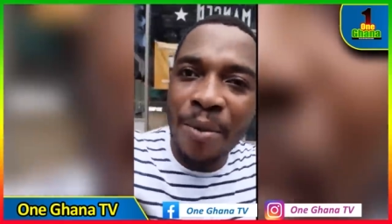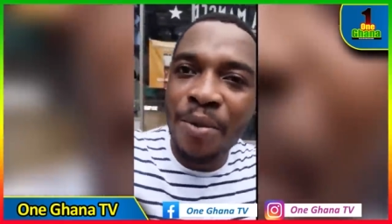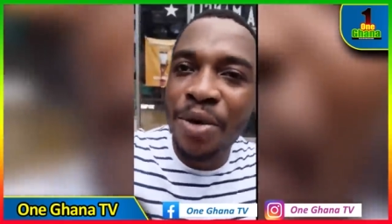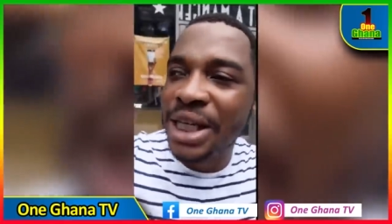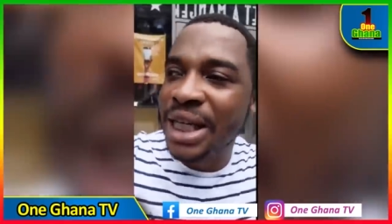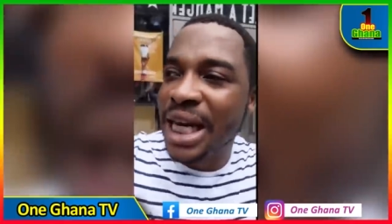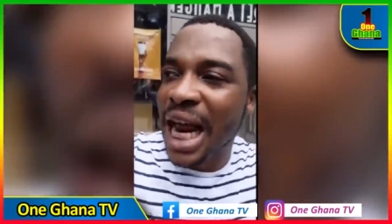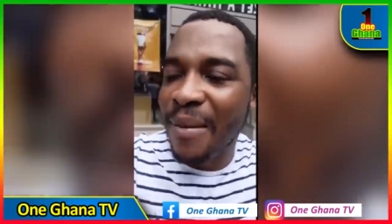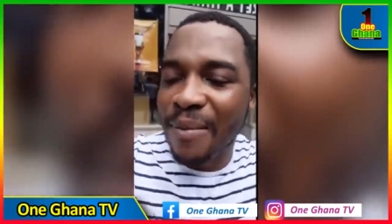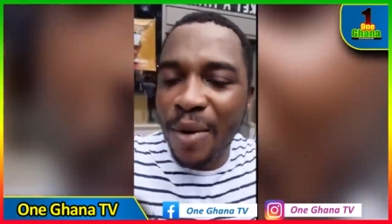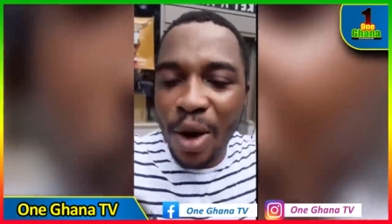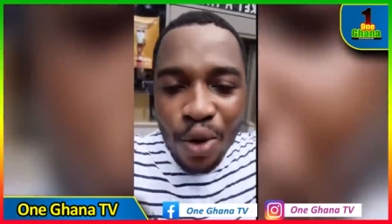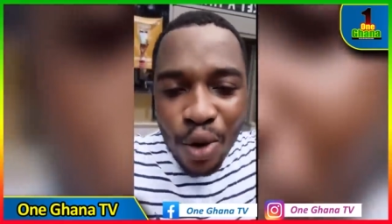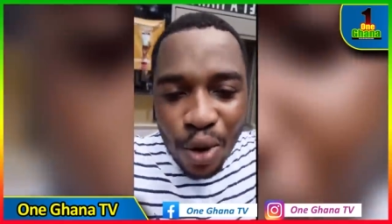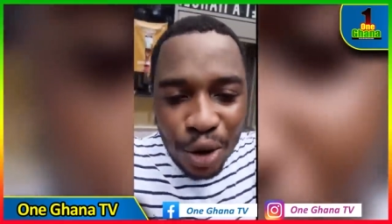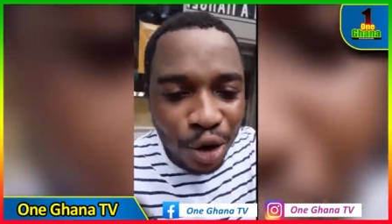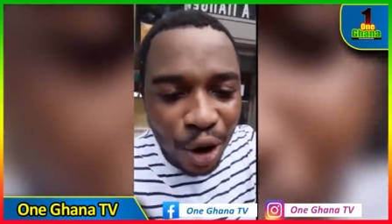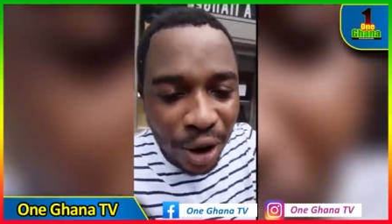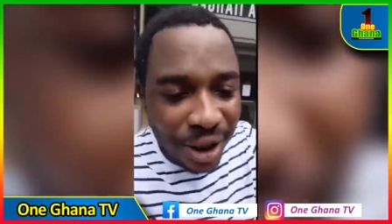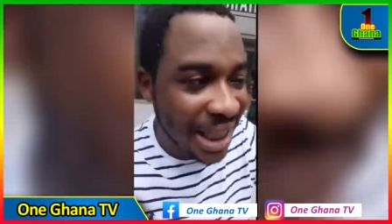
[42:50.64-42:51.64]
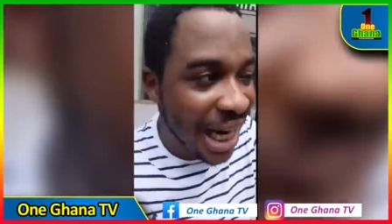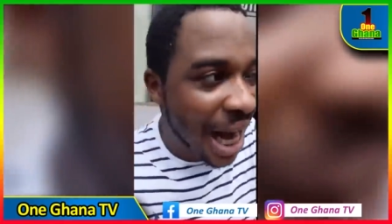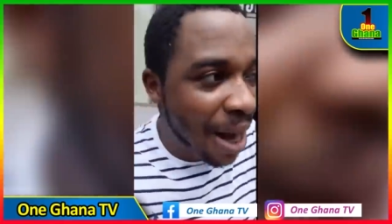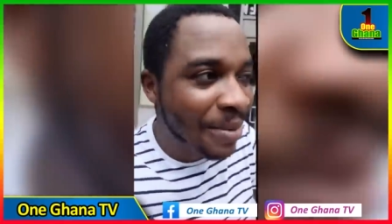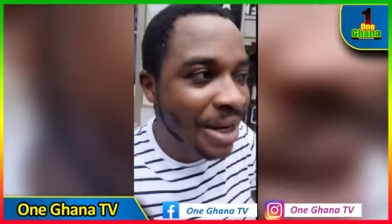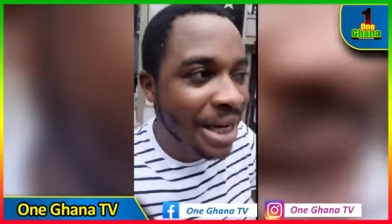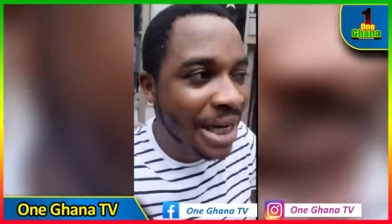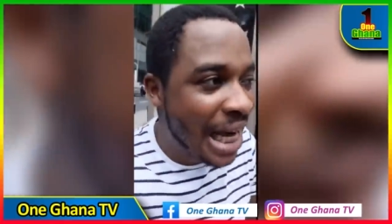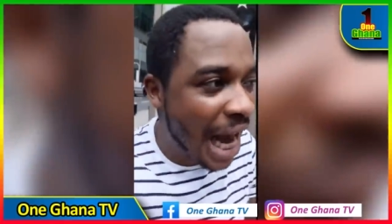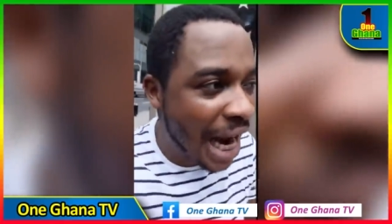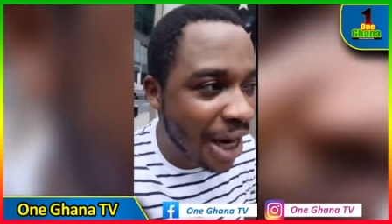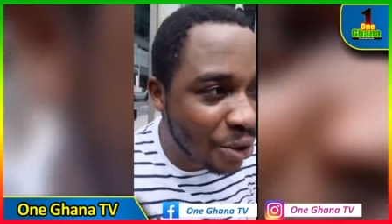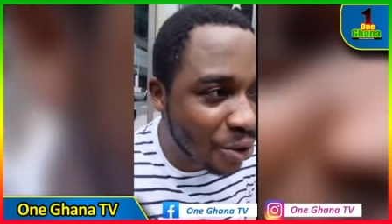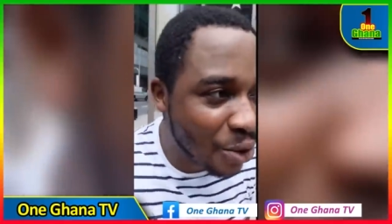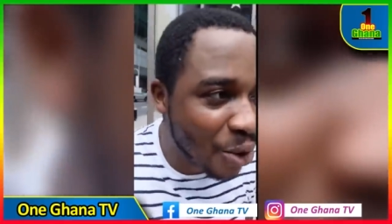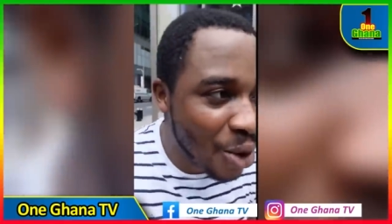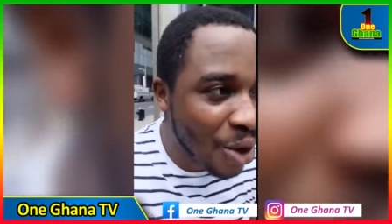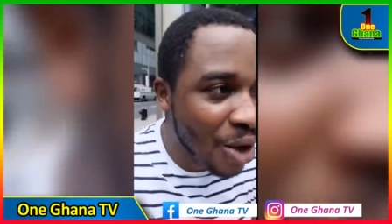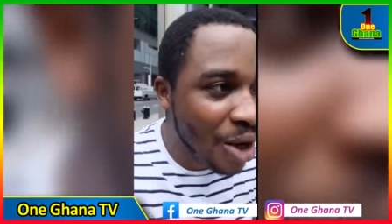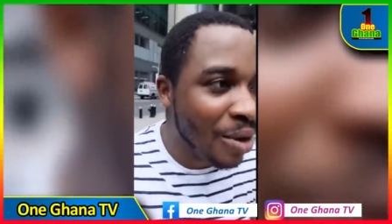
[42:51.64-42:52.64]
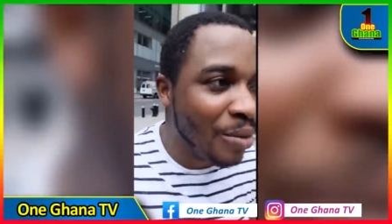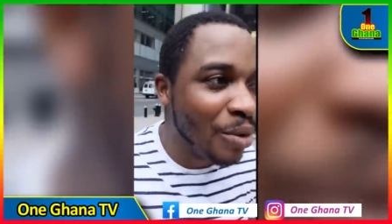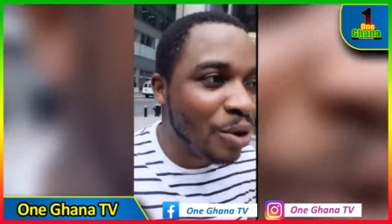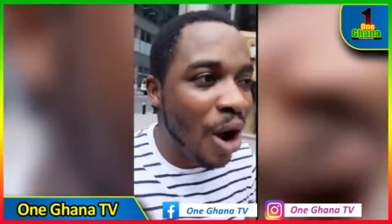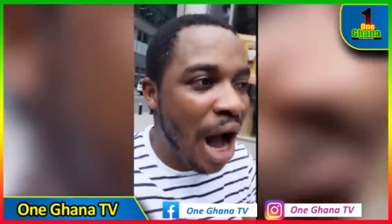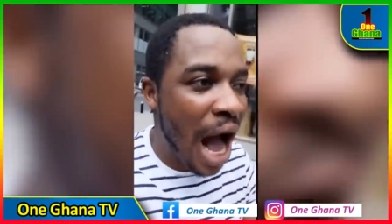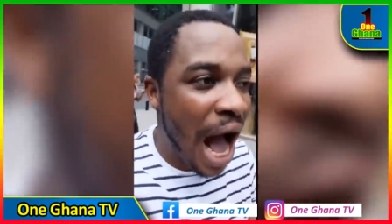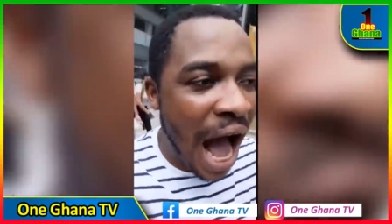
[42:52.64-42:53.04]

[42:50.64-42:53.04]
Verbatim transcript: when you have a good social media and so because